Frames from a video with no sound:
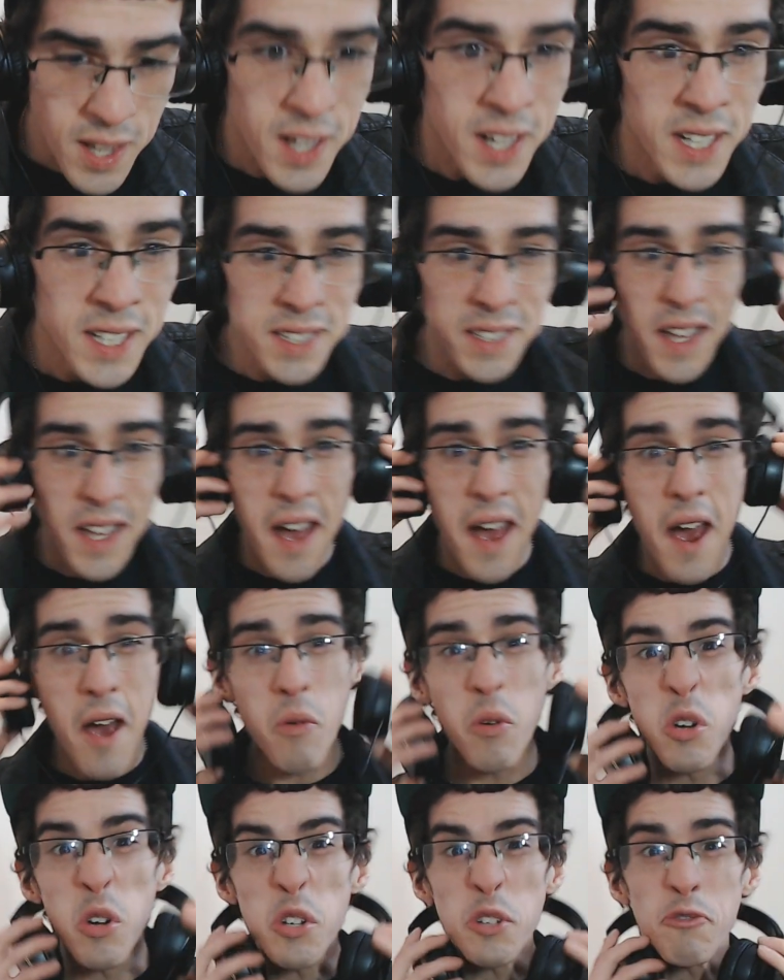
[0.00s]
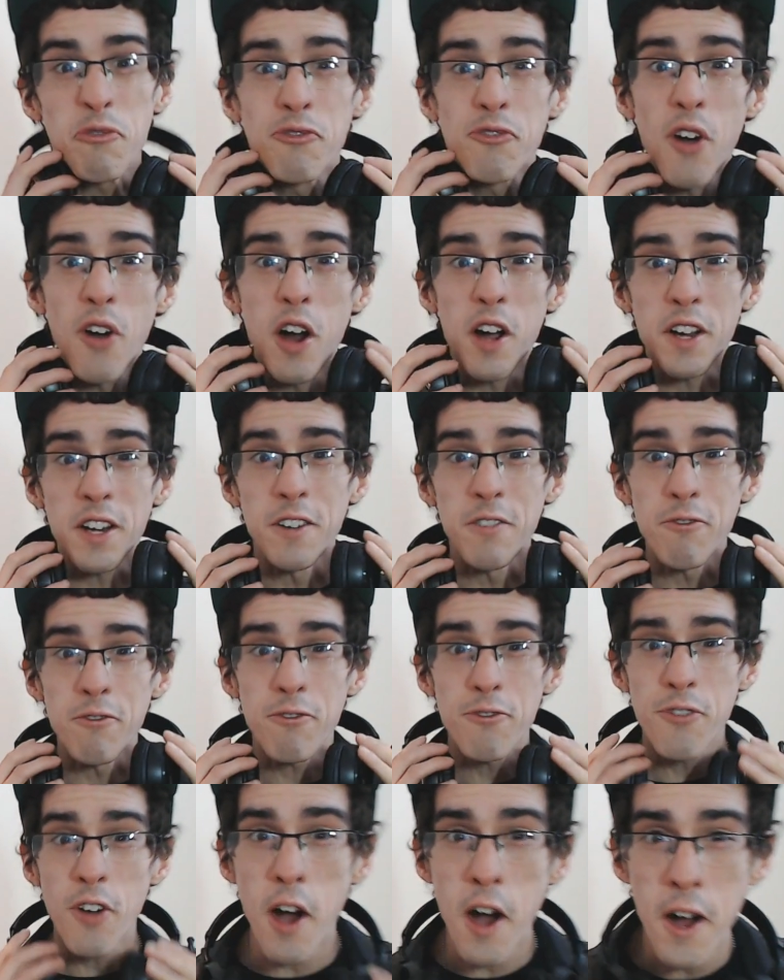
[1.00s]
That was fucking
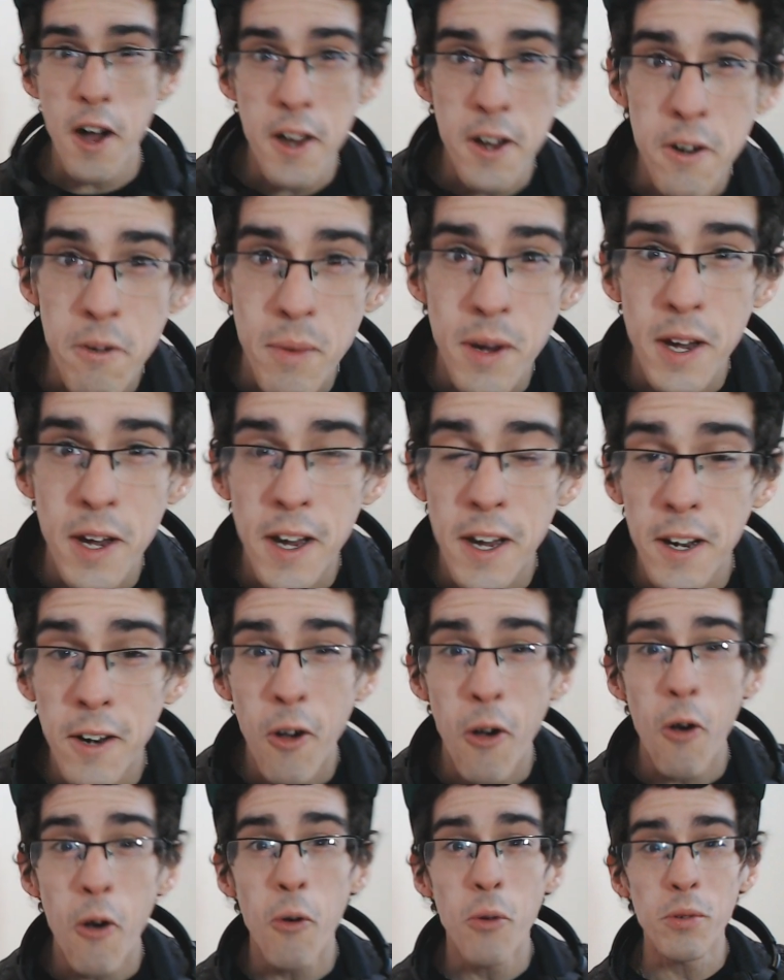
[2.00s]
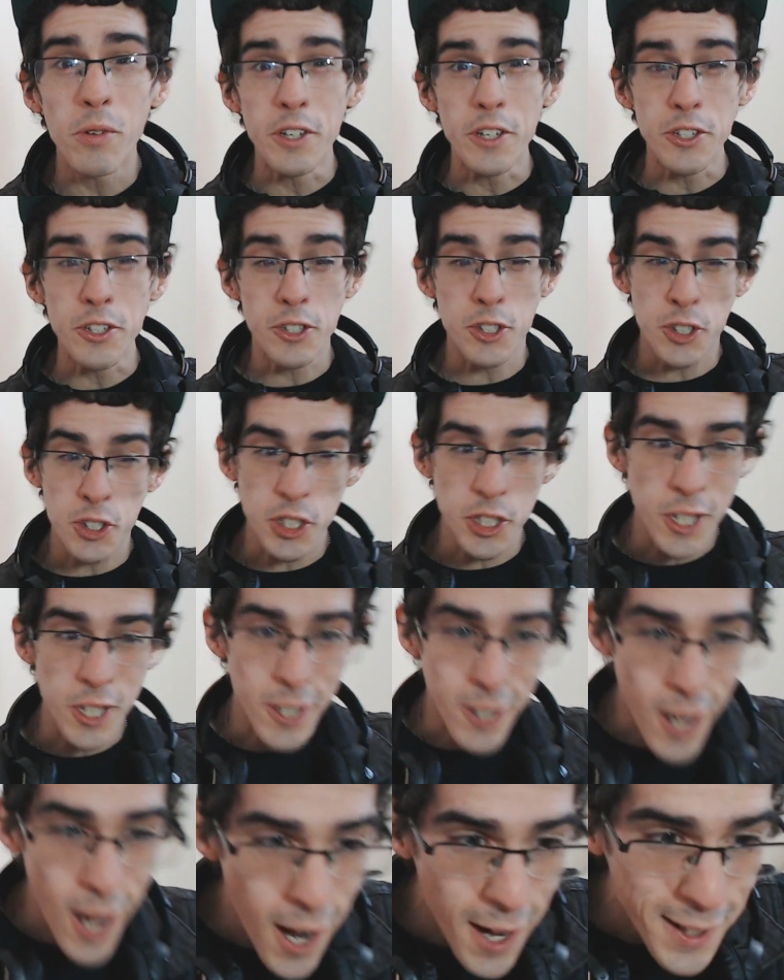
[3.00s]
fire, man. Holy shit.
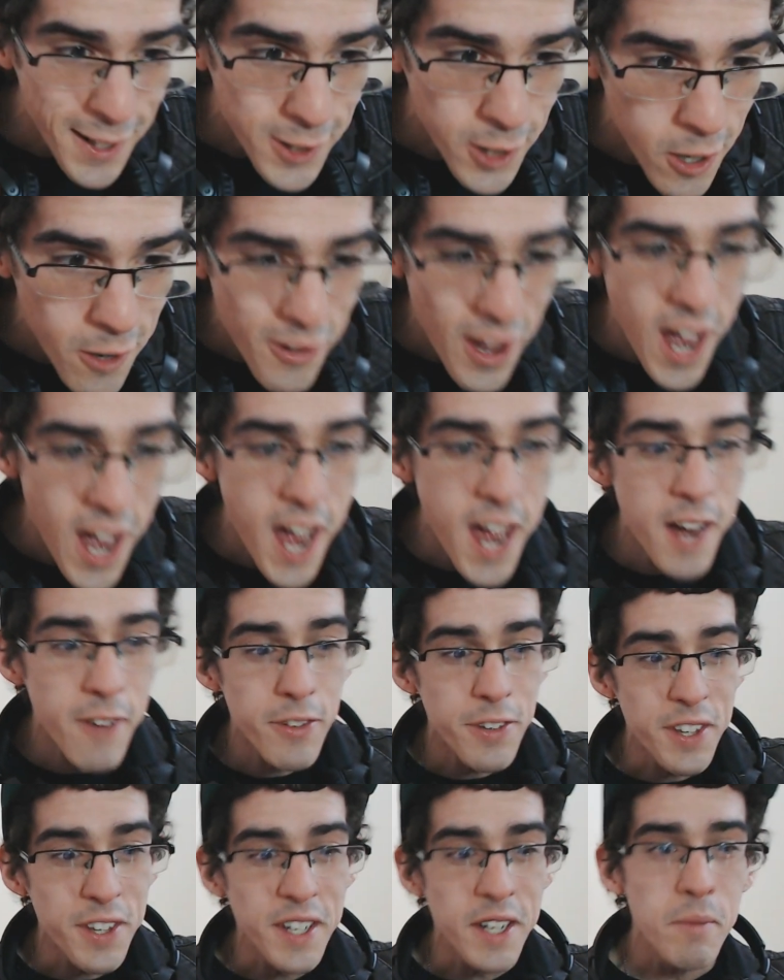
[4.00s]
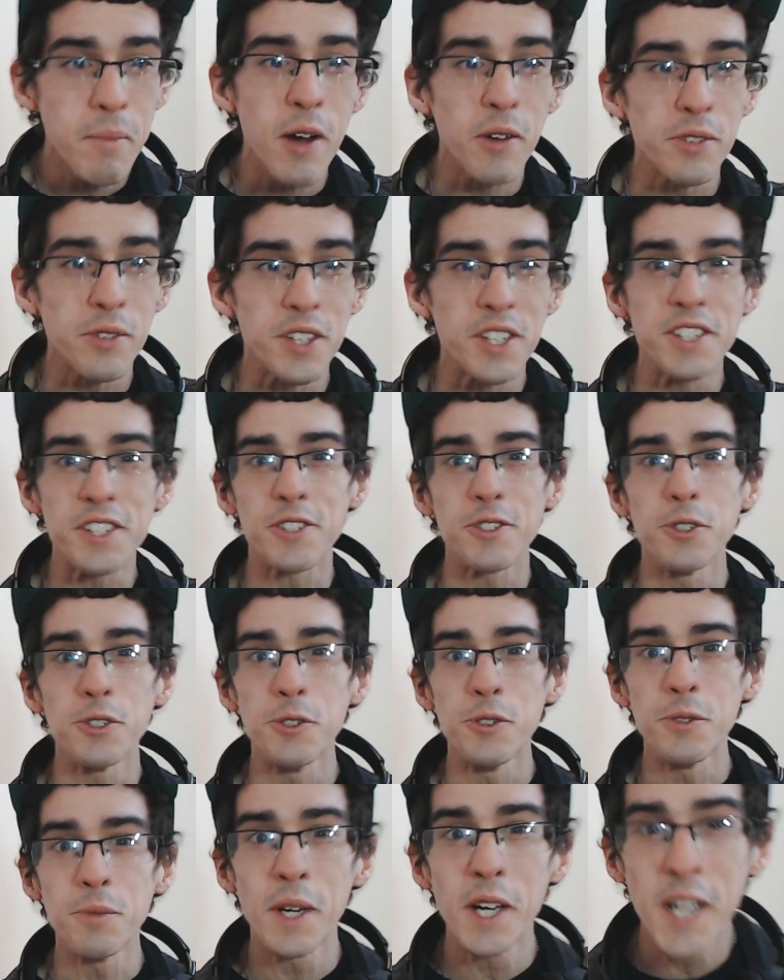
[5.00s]
I love everything about this dude,
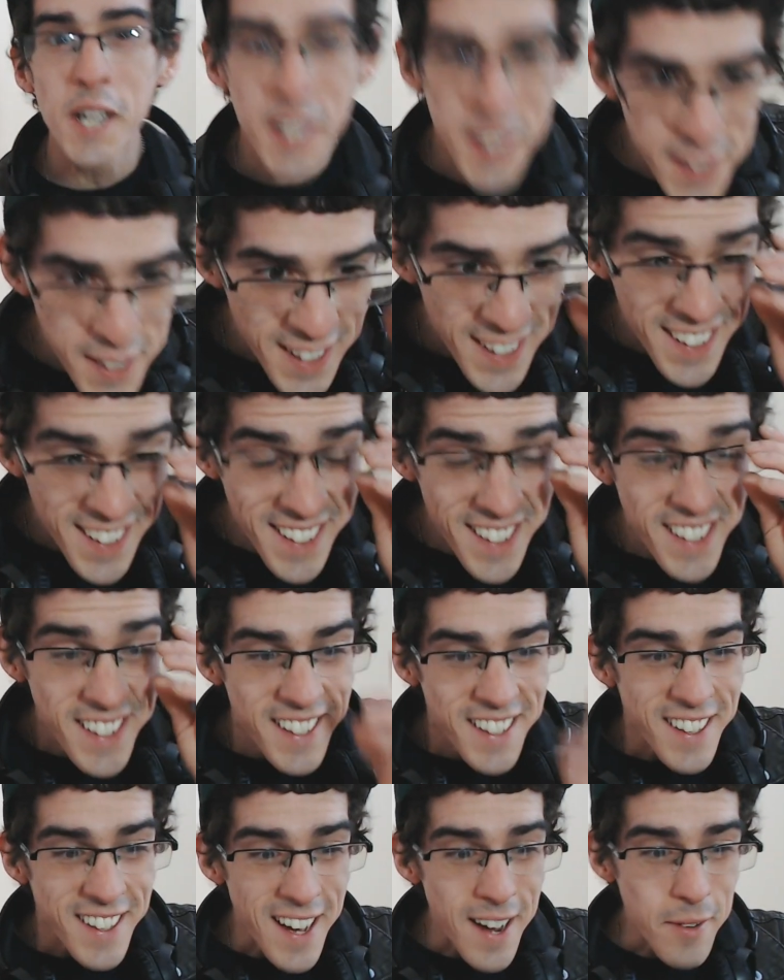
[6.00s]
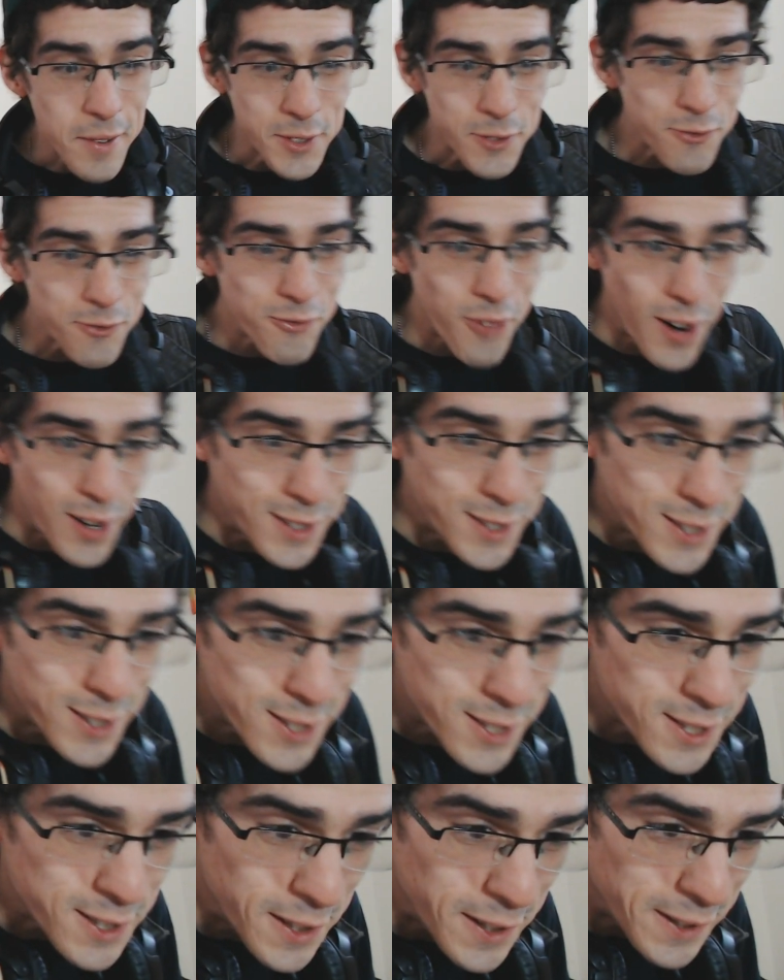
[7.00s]
man. That was fucking
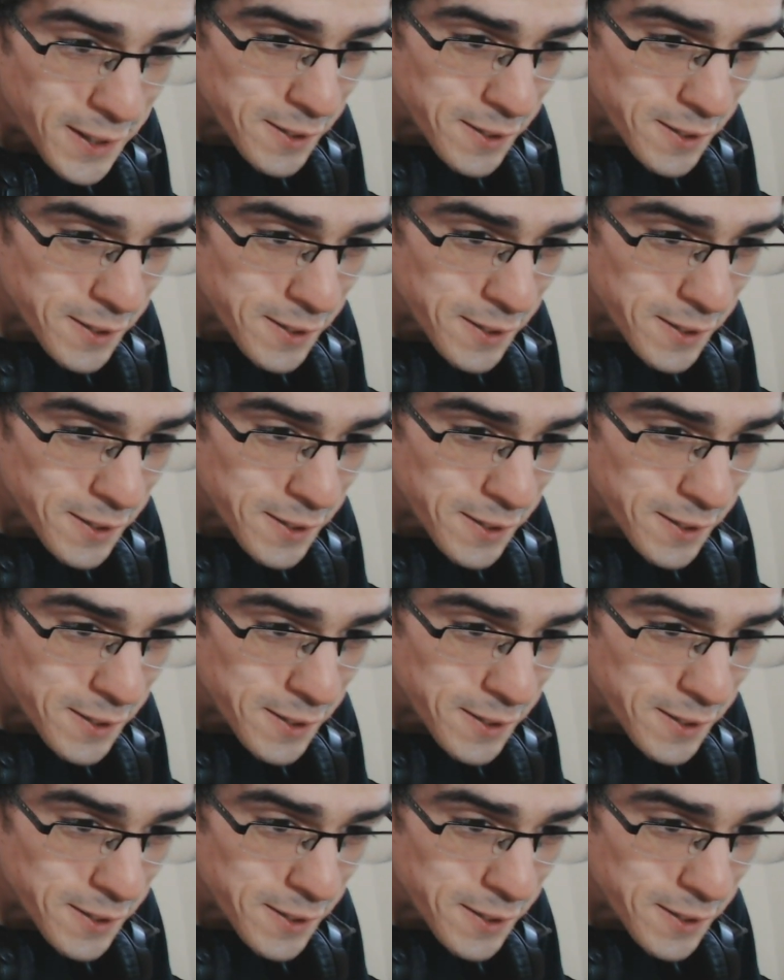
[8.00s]
sick.